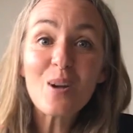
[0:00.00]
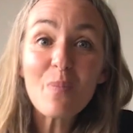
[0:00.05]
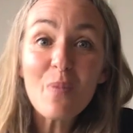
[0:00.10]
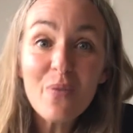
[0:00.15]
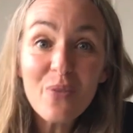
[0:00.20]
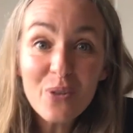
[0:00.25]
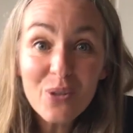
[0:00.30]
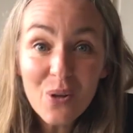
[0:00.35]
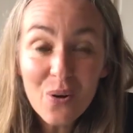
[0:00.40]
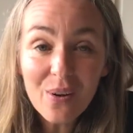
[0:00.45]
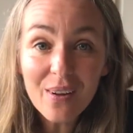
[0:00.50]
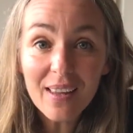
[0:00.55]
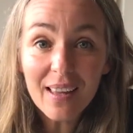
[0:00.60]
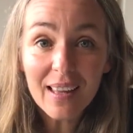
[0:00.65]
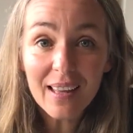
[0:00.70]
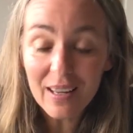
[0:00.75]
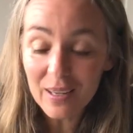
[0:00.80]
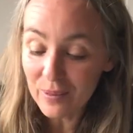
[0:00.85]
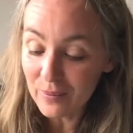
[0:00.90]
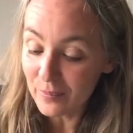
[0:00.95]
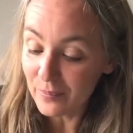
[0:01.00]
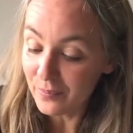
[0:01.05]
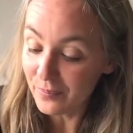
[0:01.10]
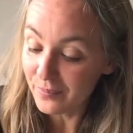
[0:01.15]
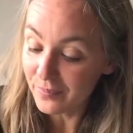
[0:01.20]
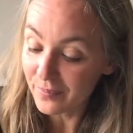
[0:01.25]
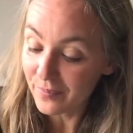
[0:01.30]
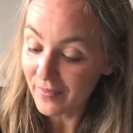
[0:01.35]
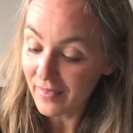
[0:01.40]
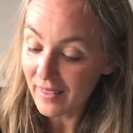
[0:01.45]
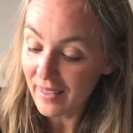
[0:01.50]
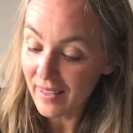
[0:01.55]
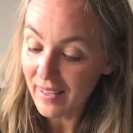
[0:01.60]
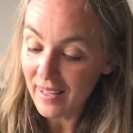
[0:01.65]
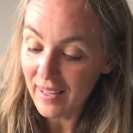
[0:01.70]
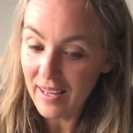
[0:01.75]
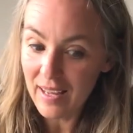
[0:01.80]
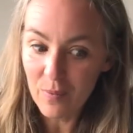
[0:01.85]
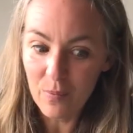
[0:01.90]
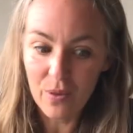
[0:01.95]
top of the donkey.
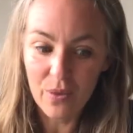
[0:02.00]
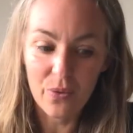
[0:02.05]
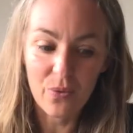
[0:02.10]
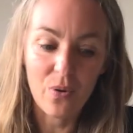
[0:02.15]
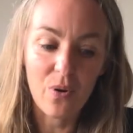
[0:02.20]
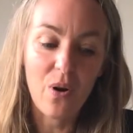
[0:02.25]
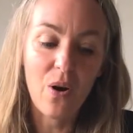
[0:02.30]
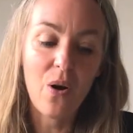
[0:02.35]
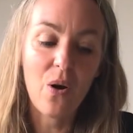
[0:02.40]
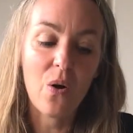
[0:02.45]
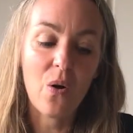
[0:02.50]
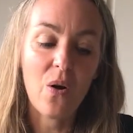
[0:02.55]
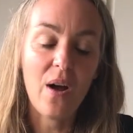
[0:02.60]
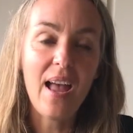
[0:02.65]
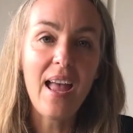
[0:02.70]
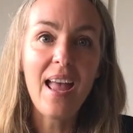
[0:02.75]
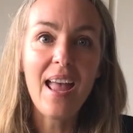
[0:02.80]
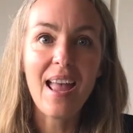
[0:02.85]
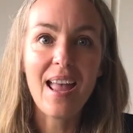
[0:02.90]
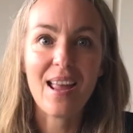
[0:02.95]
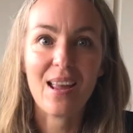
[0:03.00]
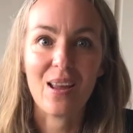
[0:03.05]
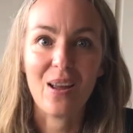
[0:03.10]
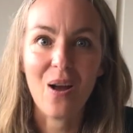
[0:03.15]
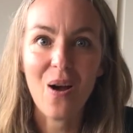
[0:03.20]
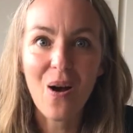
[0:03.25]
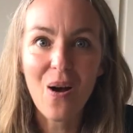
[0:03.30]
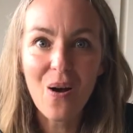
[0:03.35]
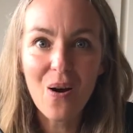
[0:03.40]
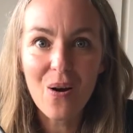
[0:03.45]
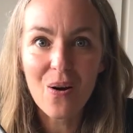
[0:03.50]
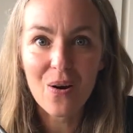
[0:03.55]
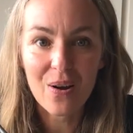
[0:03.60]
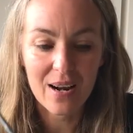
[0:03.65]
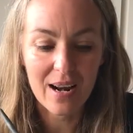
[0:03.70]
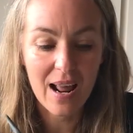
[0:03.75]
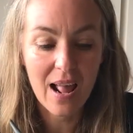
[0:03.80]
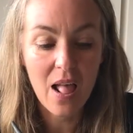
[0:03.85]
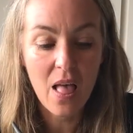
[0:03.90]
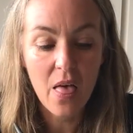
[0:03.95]
And we thought, oh, hang
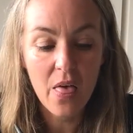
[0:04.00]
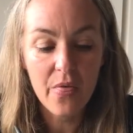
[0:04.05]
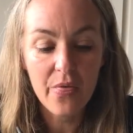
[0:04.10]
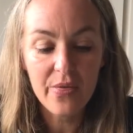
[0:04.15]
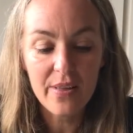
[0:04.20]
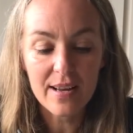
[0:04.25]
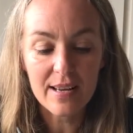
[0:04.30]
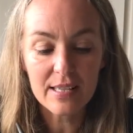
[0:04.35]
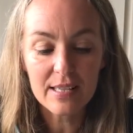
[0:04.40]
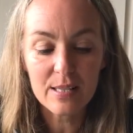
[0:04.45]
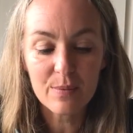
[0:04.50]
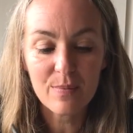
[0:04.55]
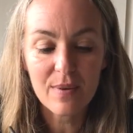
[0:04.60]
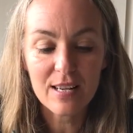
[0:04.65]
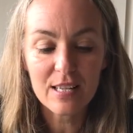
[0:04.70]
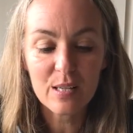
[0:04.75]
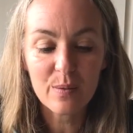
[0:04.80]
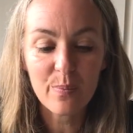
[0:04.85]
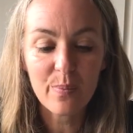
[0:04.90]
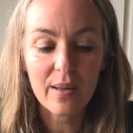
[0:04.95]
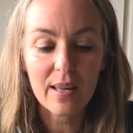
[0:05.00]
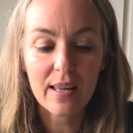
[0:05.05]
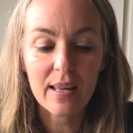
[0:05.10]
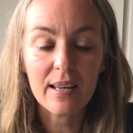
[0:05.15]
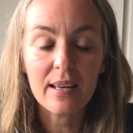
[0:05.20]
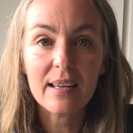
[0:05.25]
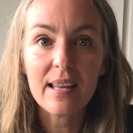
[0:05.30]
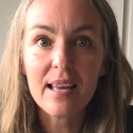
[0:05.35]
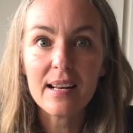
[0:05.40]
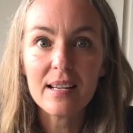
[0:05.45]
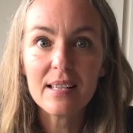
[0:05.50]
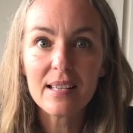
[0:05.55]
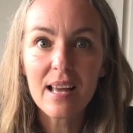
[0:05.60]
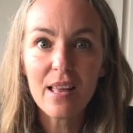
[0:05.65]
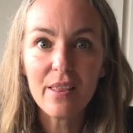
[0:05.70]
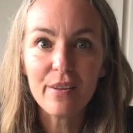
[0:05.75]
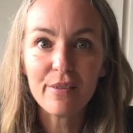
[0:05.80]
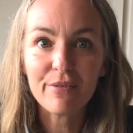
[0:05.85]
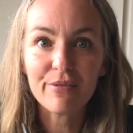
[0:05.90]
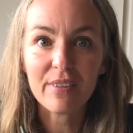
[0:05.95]
on, this must be Nana's
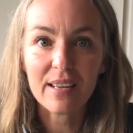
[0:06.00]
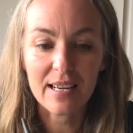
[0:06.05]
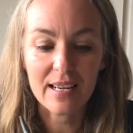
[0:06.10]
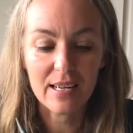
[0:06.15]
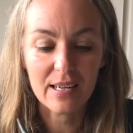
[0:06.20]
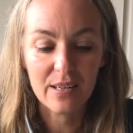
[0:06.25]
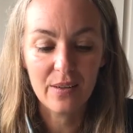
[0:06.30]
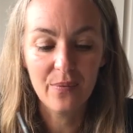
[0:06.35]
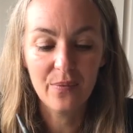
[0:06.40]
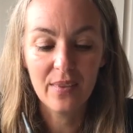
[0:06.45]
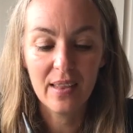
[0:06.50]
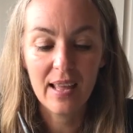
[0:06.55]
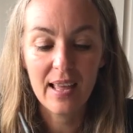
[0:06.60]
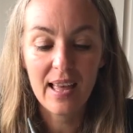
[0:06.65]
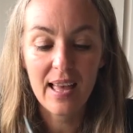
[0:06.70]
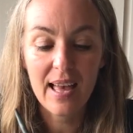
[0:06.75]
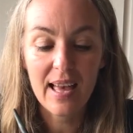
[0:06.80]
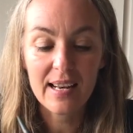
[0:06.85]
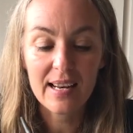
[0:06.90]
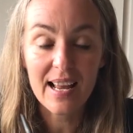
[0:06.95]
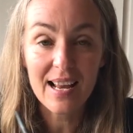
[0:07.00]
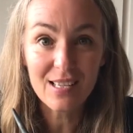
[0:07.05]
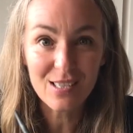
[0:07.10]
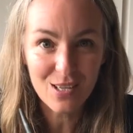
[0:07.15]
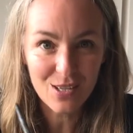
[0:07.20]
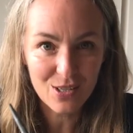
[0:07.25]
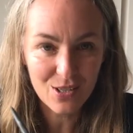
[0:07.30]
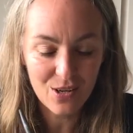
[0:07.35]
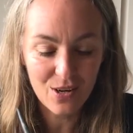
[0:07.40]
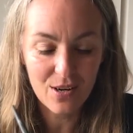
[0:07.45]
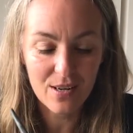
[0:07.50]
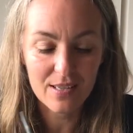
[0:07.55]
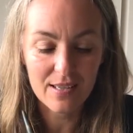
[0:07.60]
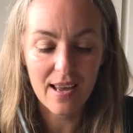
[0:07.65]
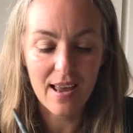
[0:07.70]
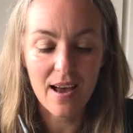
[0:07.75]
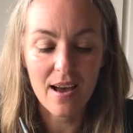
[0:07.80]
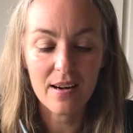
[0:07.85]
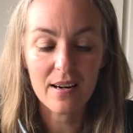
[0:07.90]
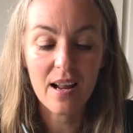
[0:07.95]
other friend. And as it turns
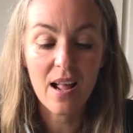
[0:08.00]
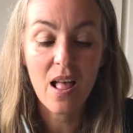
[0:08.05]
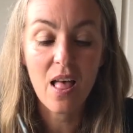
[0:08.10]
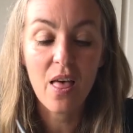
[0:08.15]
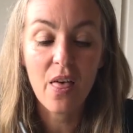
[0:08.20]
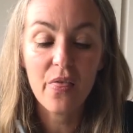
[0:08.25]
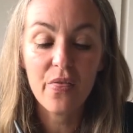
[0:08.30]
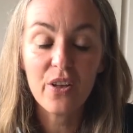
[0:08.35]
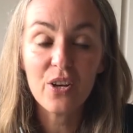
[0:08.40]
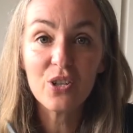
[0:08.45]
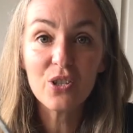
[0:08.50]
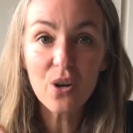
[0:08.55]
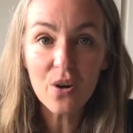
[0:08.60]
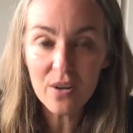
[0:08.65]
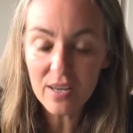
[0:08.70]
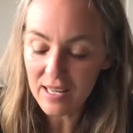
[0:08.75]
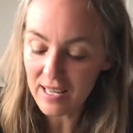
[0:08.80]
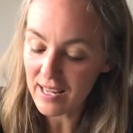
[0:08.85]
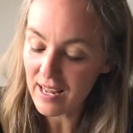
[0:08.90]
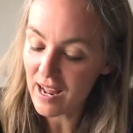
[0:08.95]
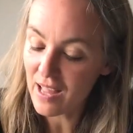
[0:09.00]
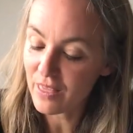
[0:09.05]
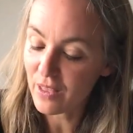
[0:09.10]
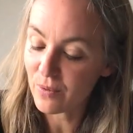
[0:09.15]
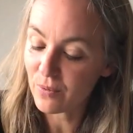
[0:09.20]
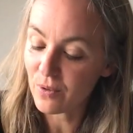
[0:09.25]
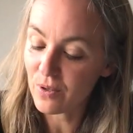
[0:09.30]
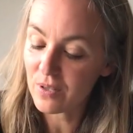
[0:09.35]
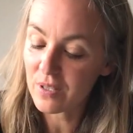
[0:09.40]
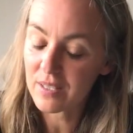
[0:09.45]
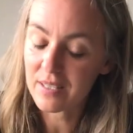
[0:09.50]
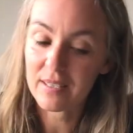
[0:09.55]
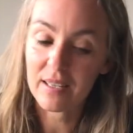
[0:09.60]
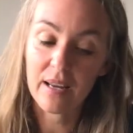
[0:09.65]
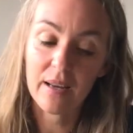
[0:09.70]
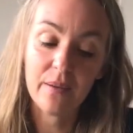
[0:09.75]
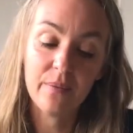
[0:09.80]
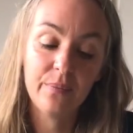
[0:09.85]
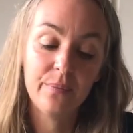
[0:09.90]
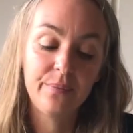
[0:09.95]
out, the donkey and the
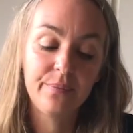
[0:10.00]
rooster,